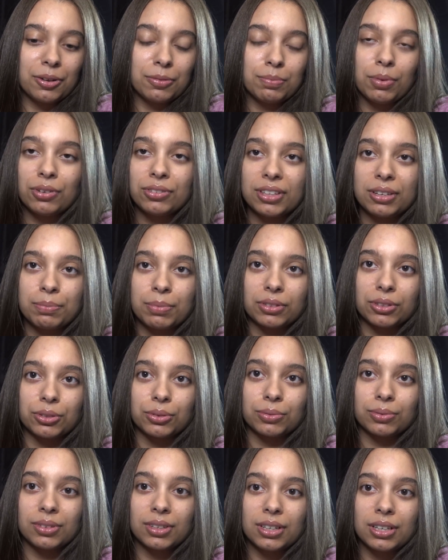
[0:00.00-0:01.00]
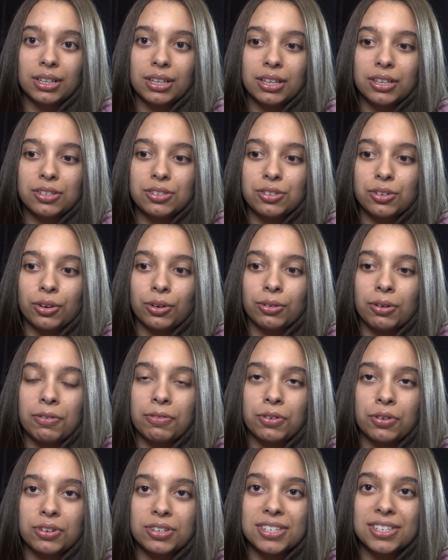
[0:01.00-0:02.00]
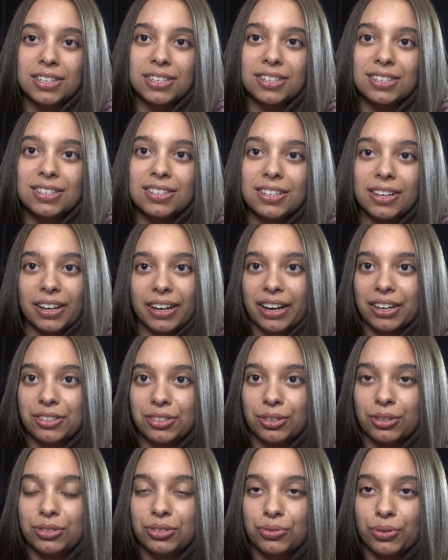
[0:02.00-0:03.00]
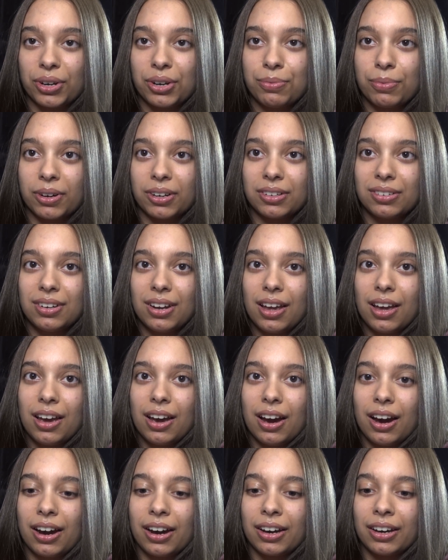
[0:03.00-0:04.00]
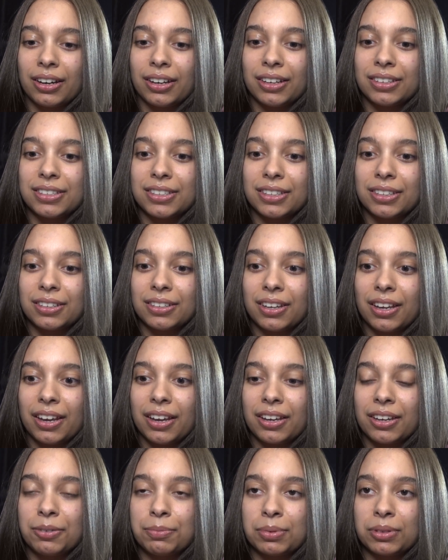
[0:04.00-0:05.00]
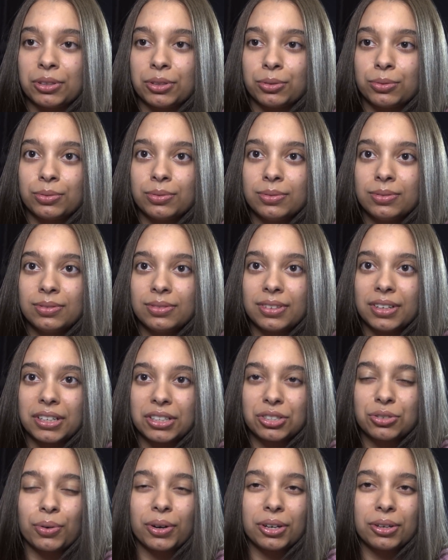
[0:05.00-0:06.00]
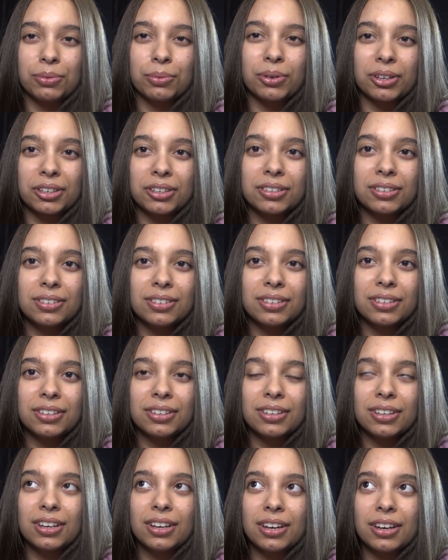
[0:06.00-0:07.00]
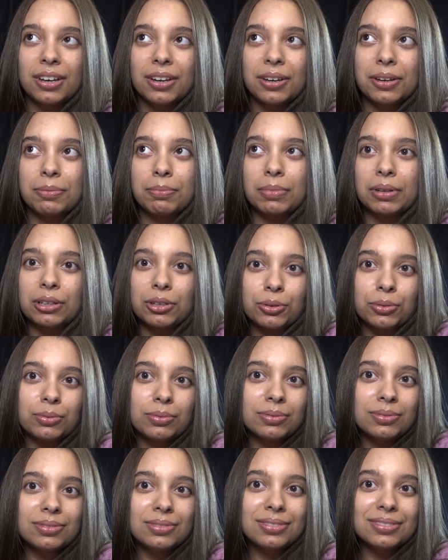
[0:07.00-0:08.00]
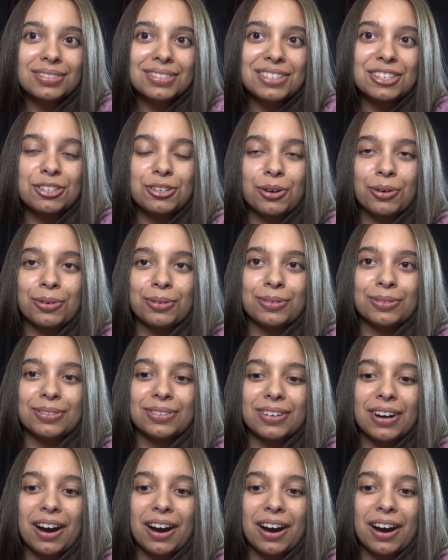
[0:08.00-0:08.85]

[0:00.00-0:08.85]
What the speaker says: birthday balloon. So of course, since today I turned 21, I did a balloon, a 21 balloon. So